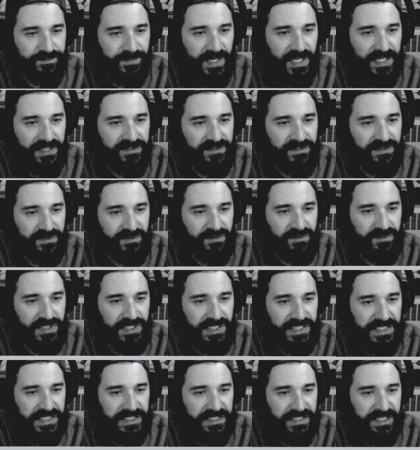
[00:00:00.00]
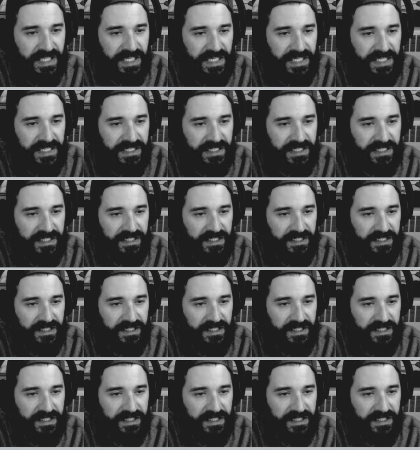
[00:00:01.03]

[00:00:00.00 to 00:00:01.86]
I do really like it.